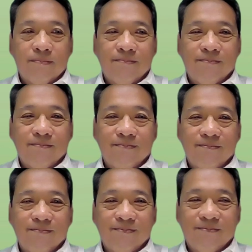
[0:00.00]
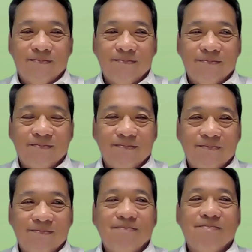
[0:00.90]

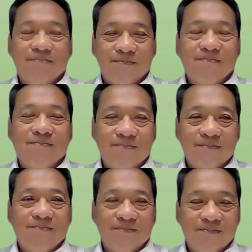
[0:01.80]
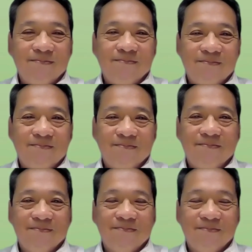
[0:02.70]

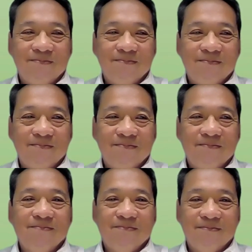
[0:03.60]
The person shown says nothing.